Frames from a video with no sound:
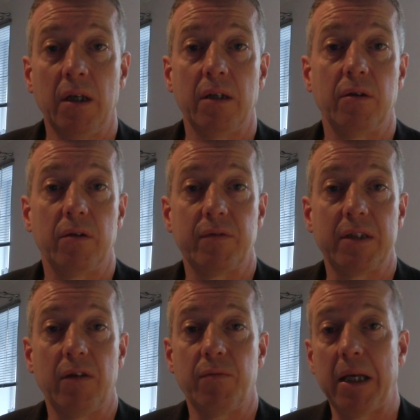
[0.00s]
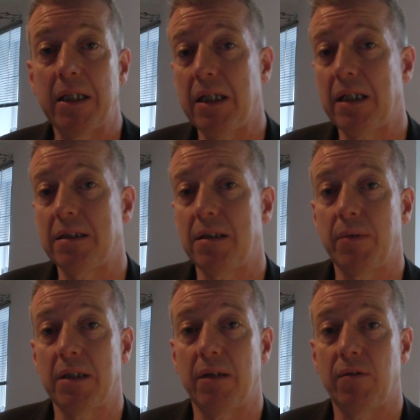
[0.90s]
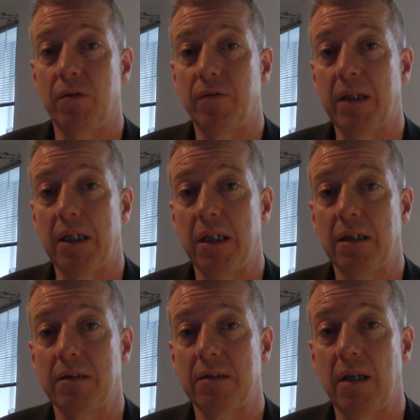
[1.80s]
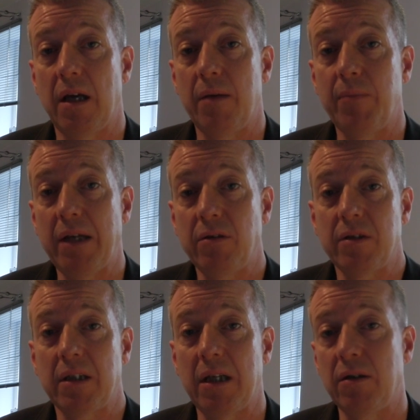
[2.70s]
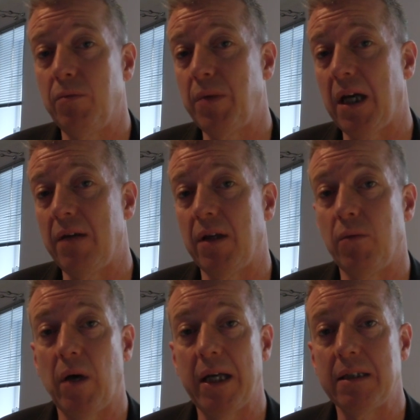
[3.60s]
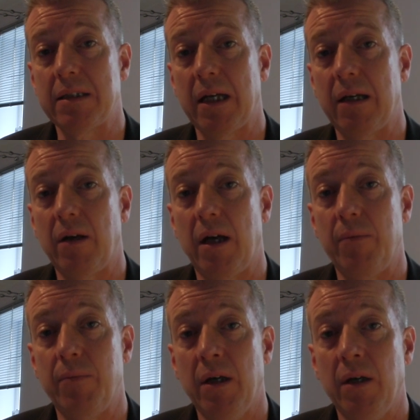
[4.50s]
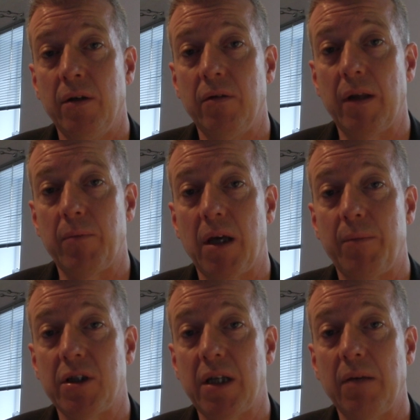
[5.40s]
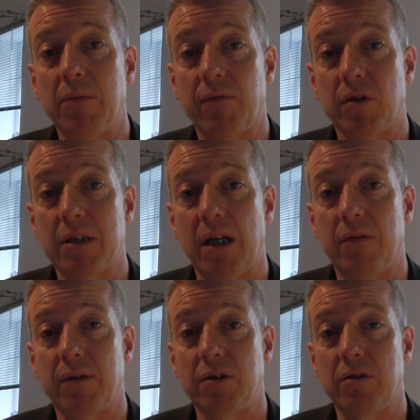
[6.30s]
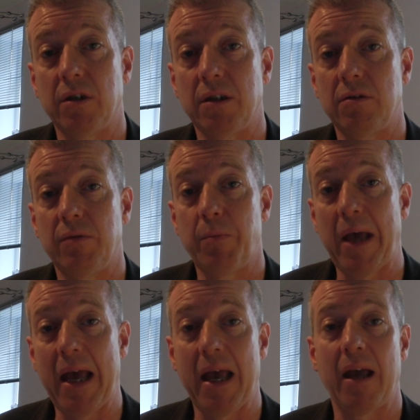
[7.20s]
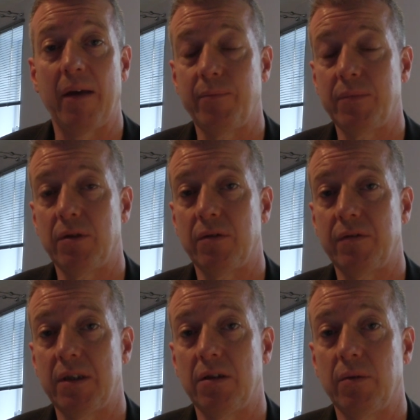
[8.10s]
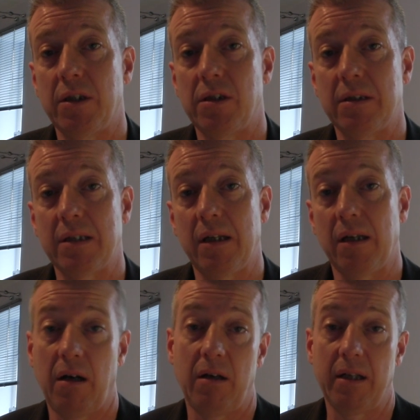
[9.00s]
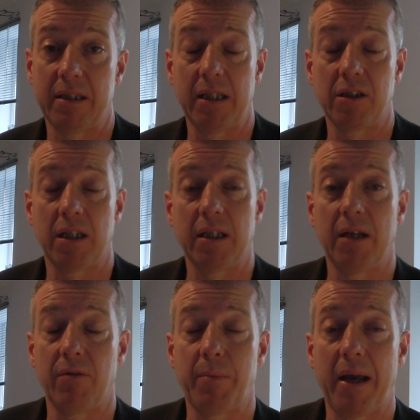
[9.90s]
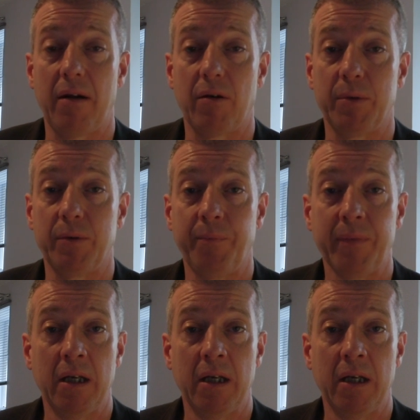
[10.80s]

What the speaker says: sort of self-medicate some of the difficult feelings, and also get you behaving in ways that you then become ashamed of yourself as you try to repair sort of situations that are essentially irreparable.